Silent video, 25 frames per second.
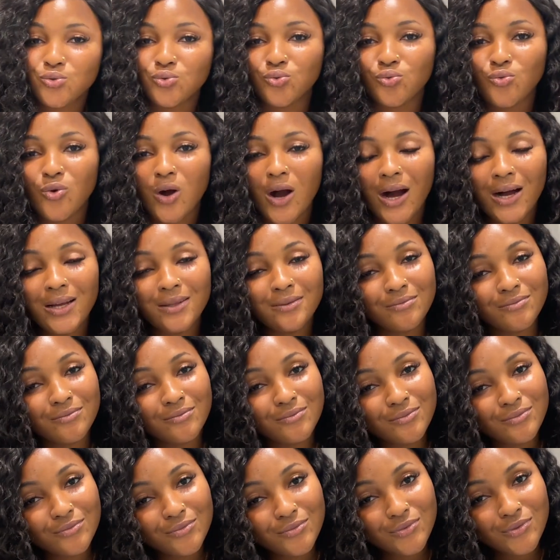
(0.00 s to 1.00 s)
to go and
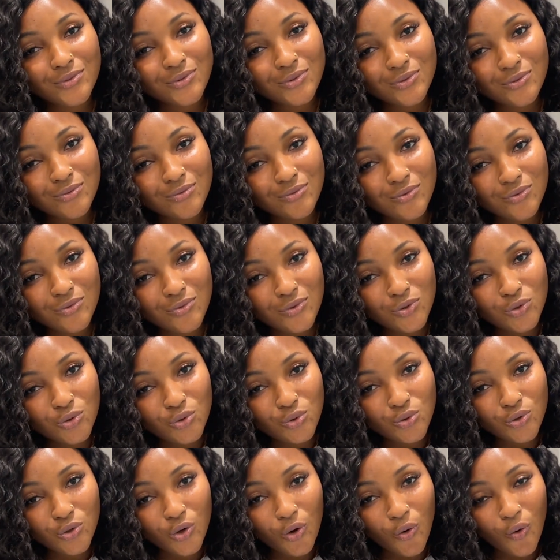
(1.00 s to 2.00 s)

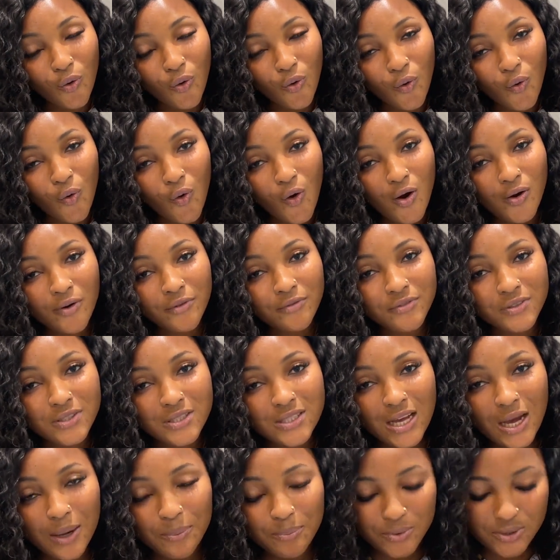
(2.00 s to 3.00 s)
do your
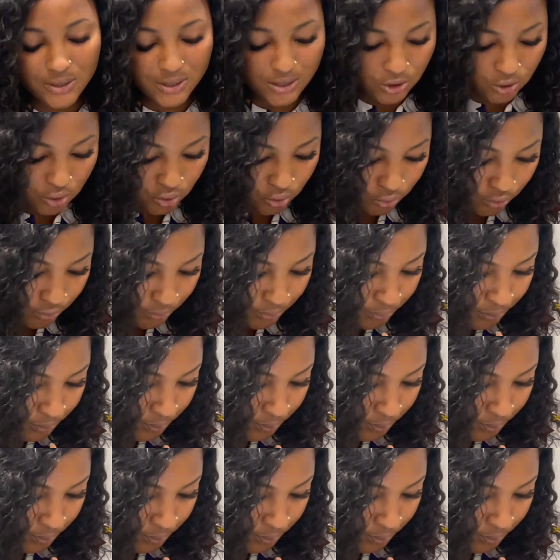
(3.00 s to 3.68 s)
visa application.